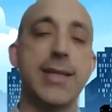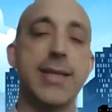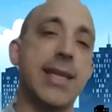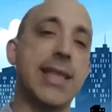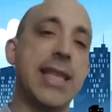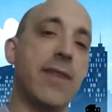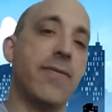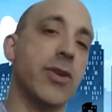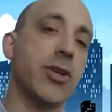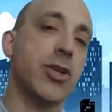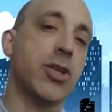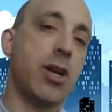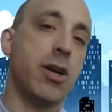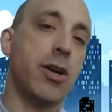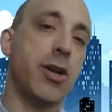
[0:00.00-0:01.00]
take that for
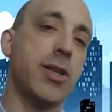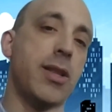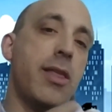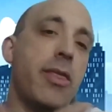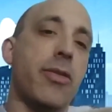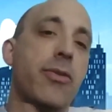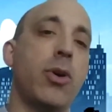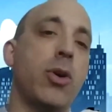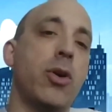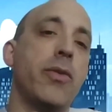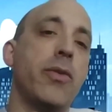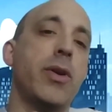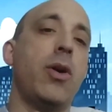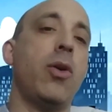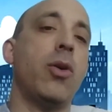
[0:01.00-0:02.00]
starters and then throw it
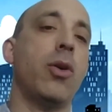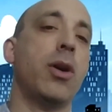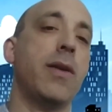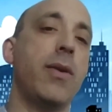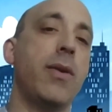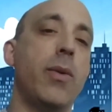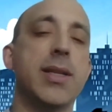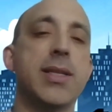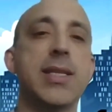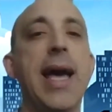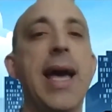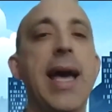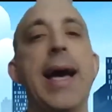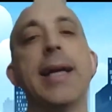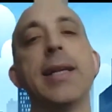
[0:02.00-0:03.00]
over to Oren if he wants to
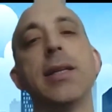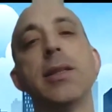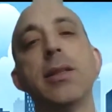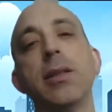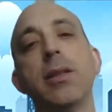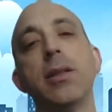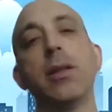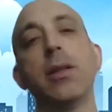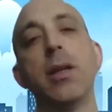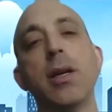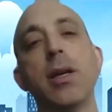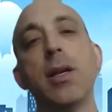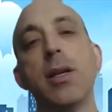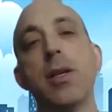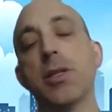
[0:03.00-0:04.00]
add?
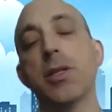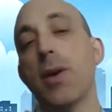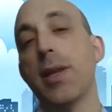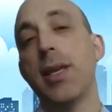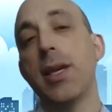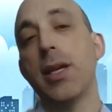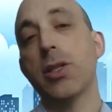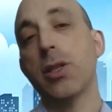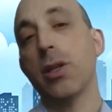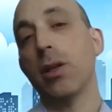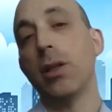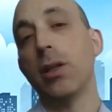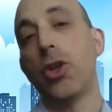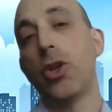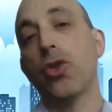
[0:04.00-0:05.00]
So I think it's
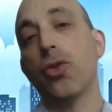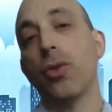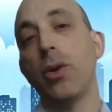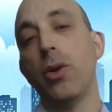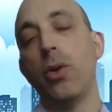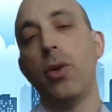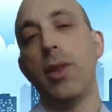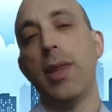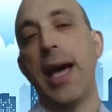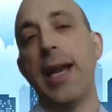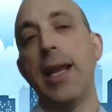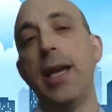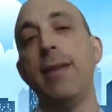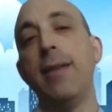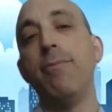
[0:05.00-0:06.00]
certainly true that
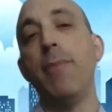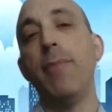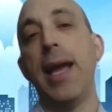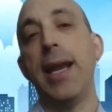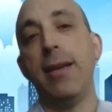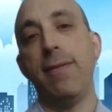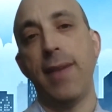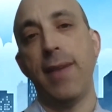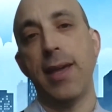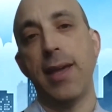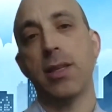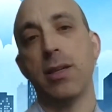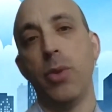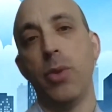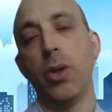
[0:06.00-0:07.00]
in many faith
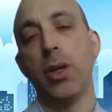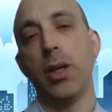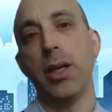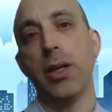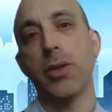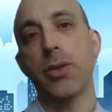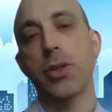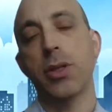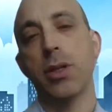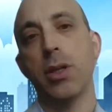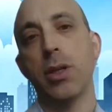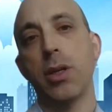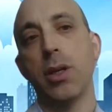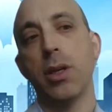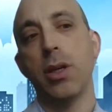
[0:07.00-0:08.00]
communities
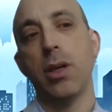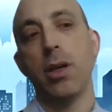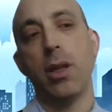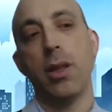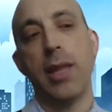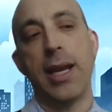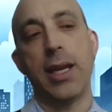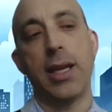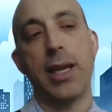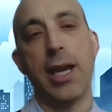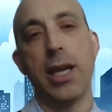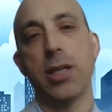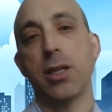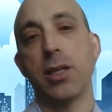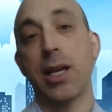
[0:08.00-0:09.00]
that
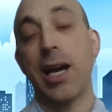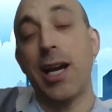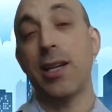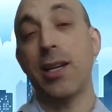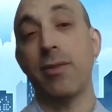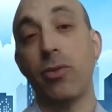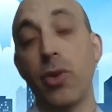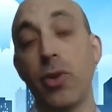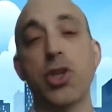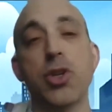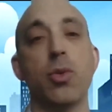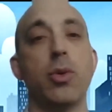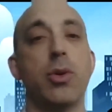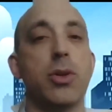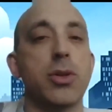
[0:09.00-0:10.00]
engage in kind of
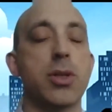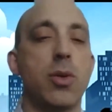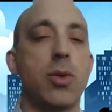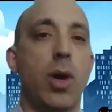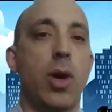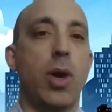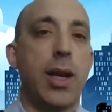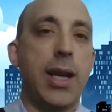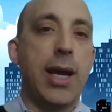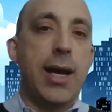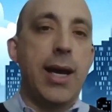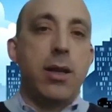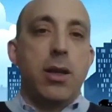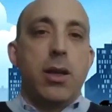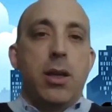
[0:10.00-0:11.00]
rituals and whatnot,
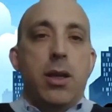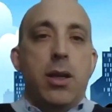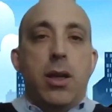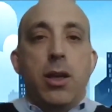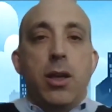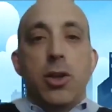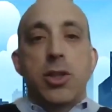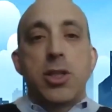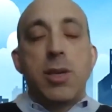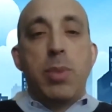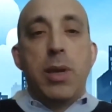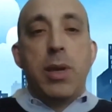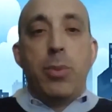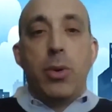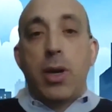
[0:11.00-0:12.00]
you'll see
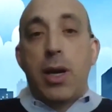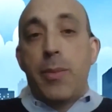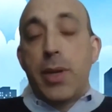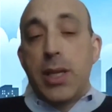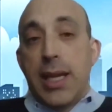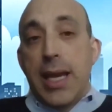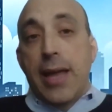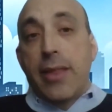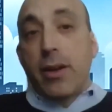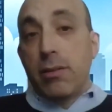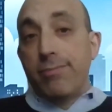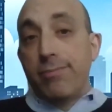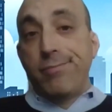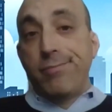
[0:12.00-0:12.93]
people coming together,